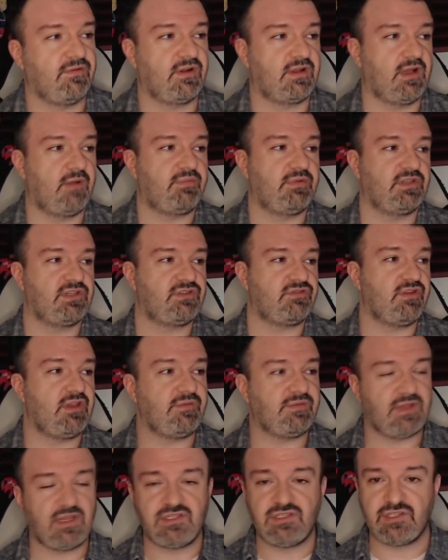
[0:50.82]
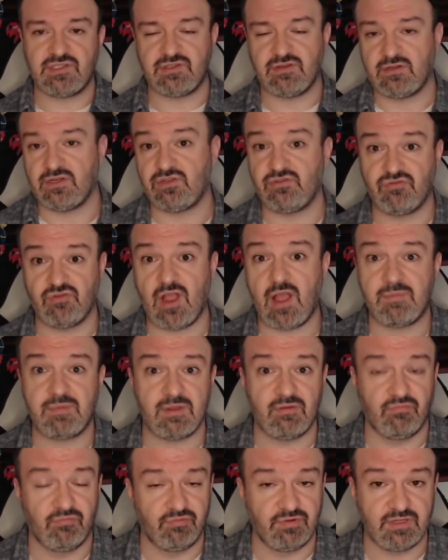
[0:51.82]
a couple of streams and just started
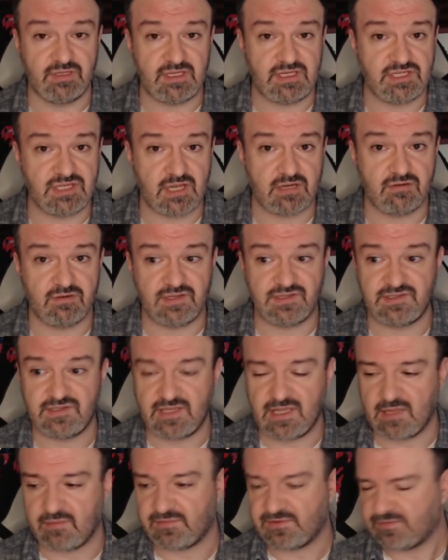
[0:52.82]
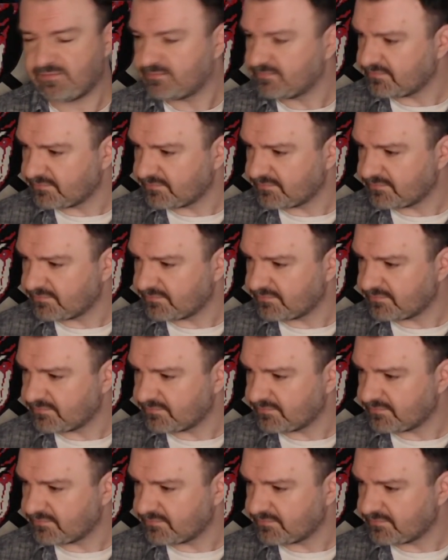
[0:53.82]
dropping really generous tips.